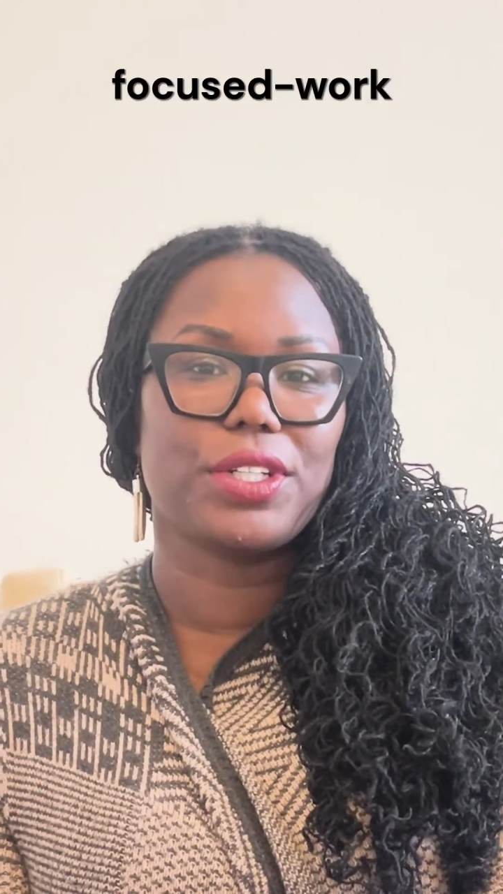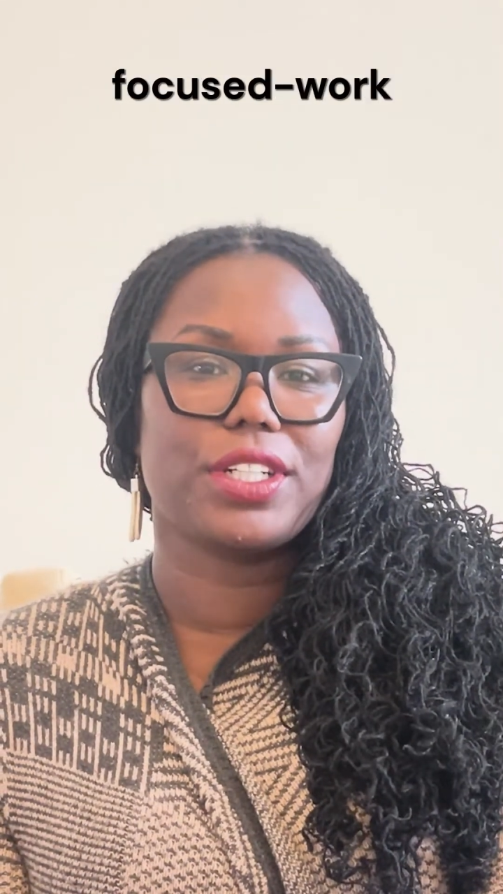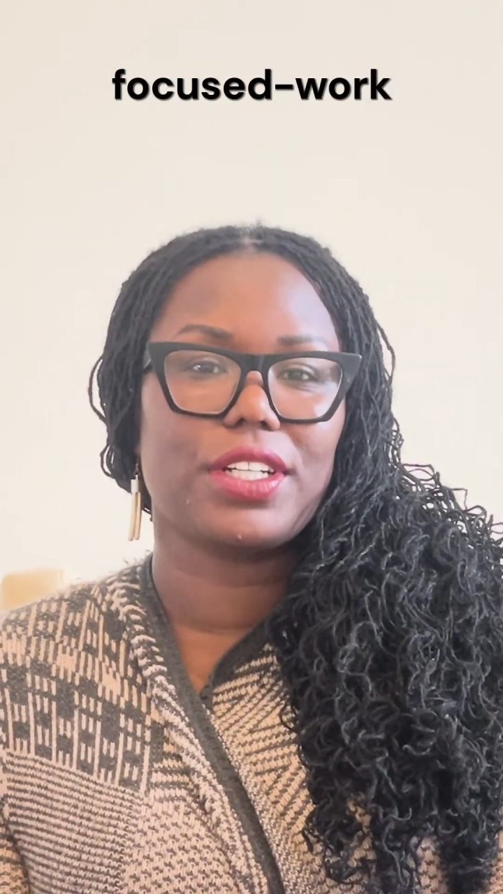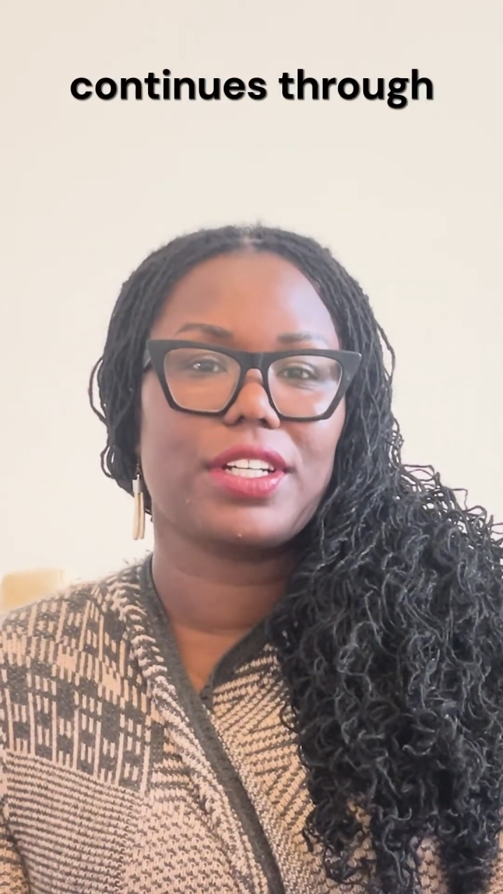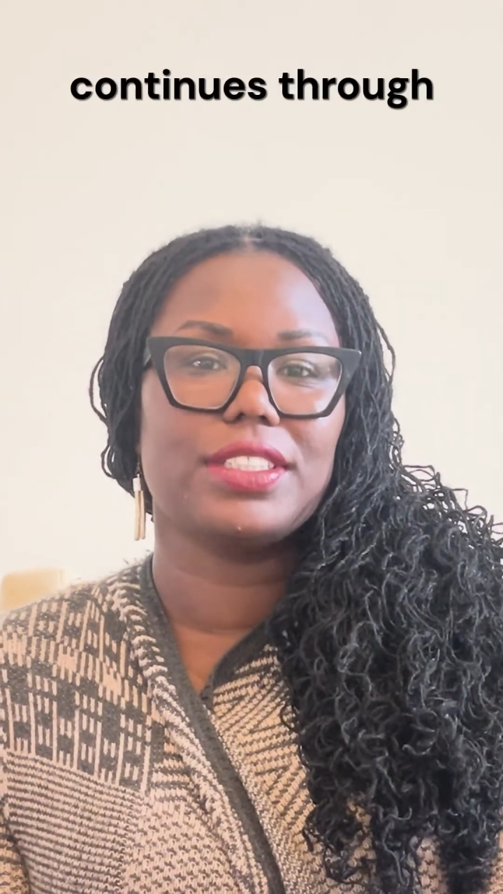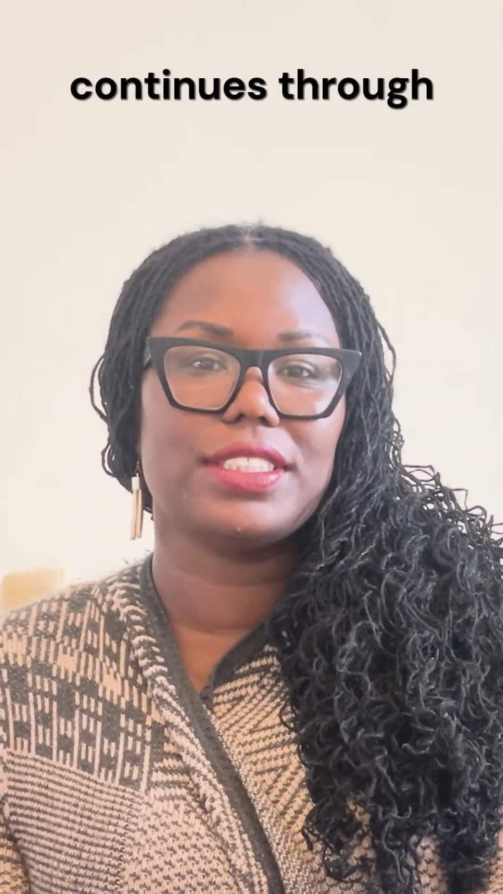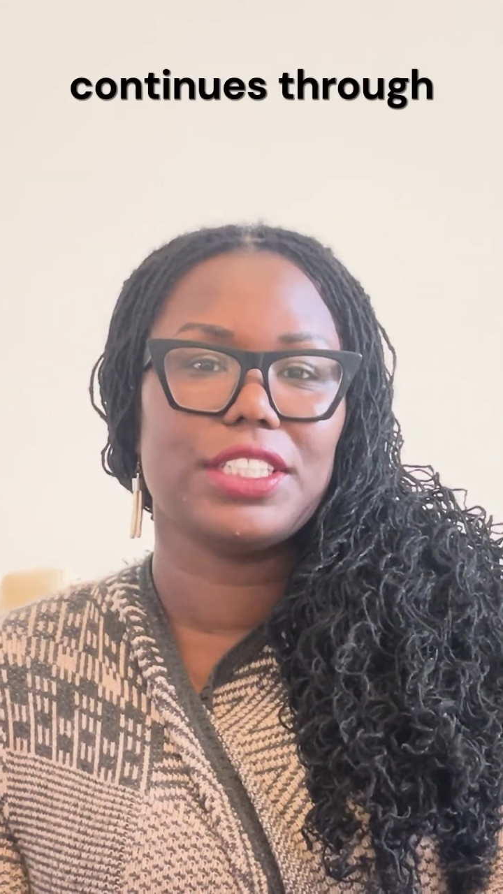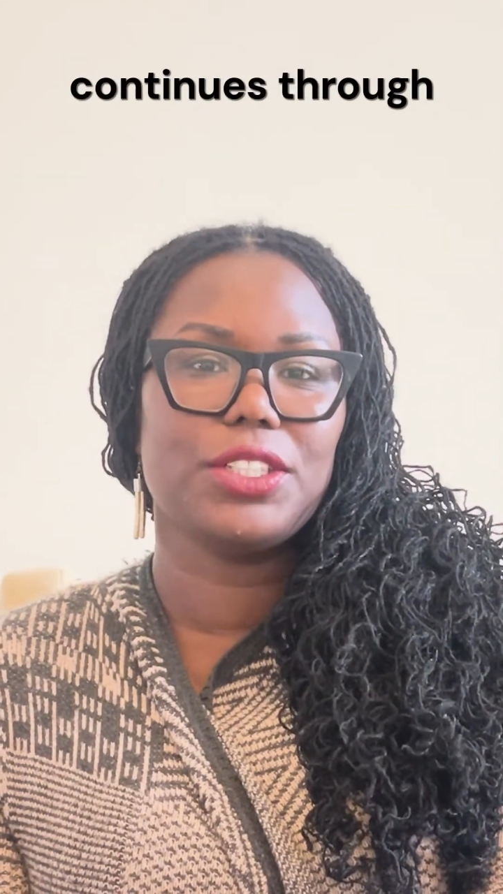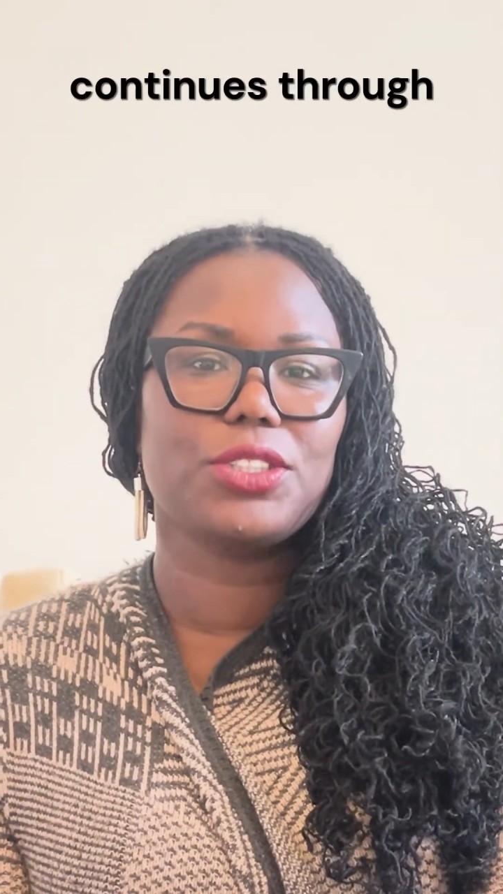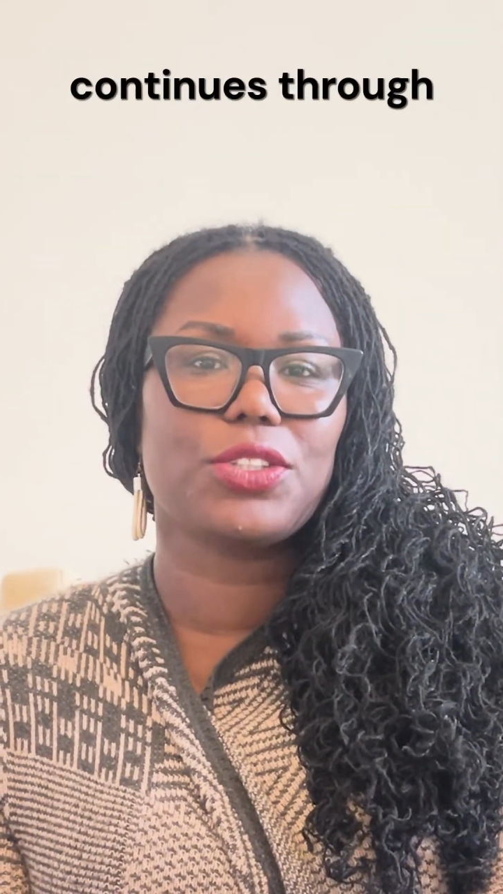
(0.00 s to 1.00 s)
work
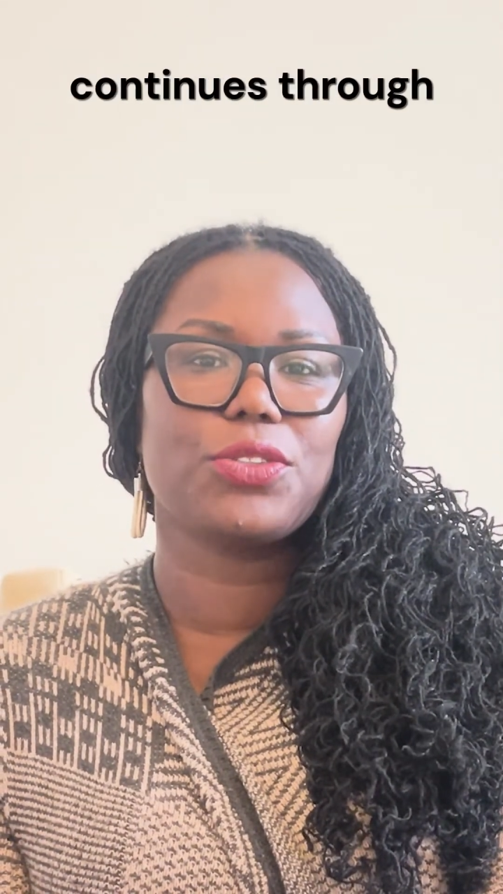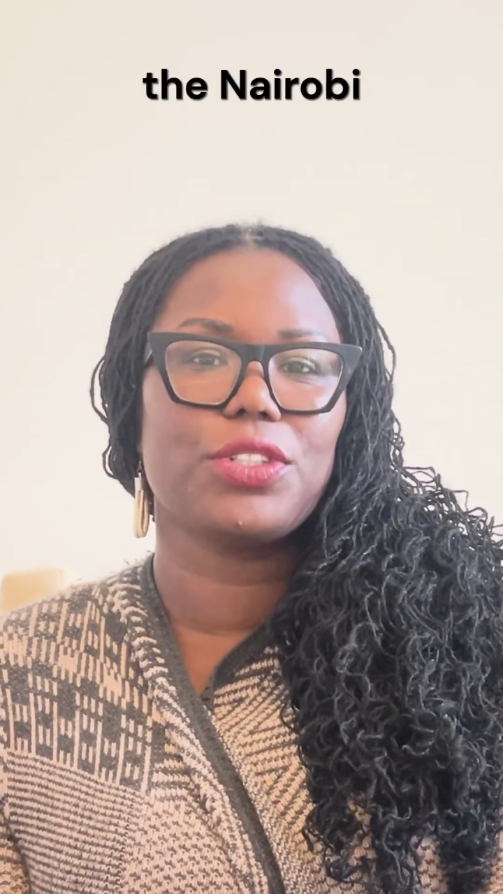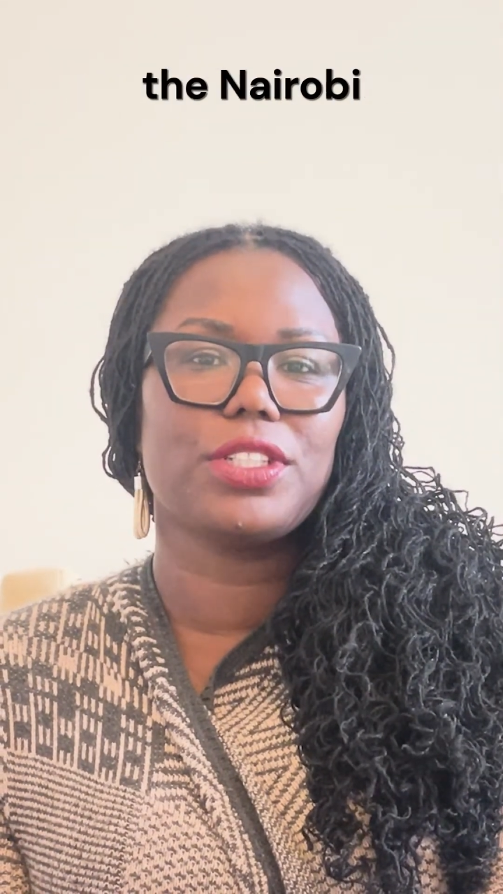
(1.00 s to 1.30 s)
continues through the